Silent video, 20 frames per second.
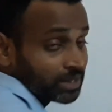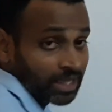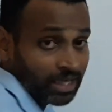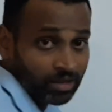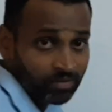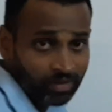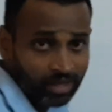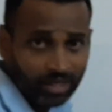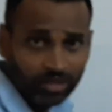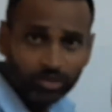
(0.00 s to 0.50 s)
L
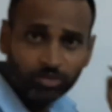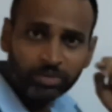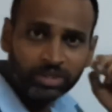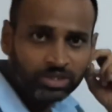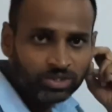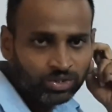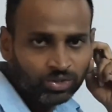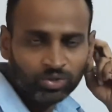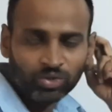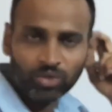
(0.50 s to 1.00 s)
value
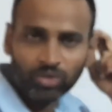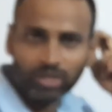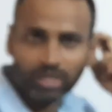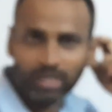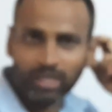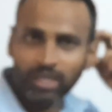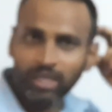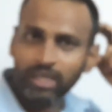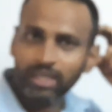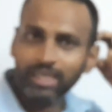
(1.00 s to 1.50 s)
means, you know,
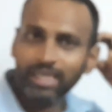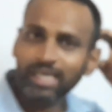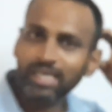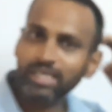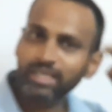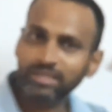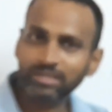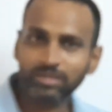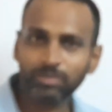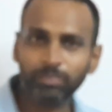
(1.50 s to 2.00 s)
na? N
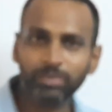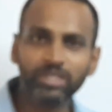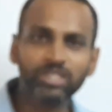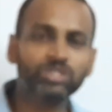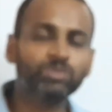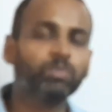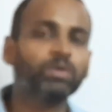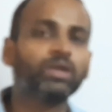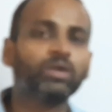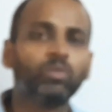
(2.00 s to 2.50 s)
is
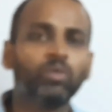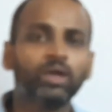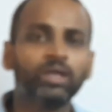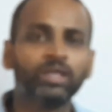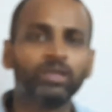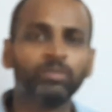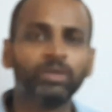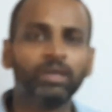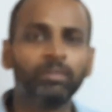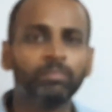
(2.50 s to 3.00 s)
principal
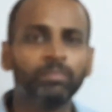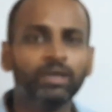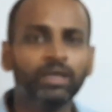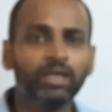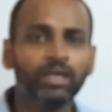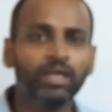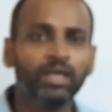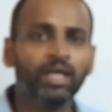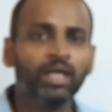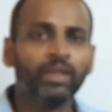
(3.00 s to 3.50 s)
quantum
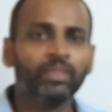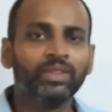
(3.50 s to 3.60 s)
number,